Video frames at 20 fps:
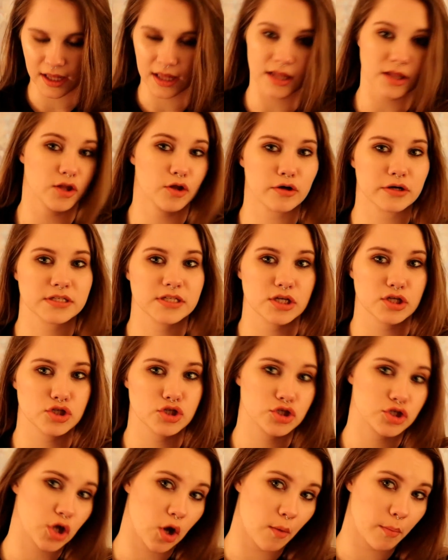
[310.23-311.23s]
It looks
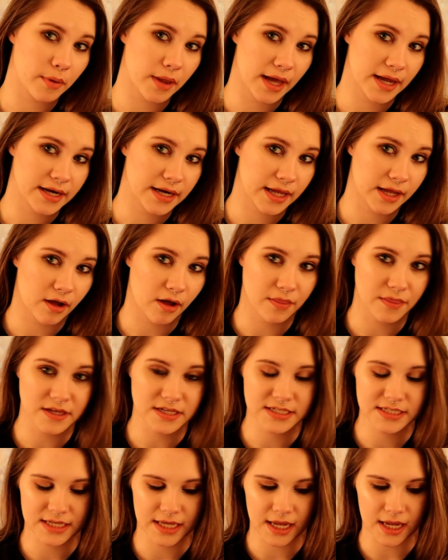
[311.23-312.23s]
so blinding on the
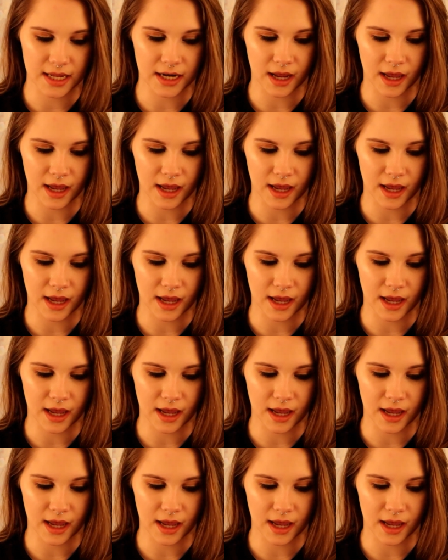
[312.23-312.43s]
skin.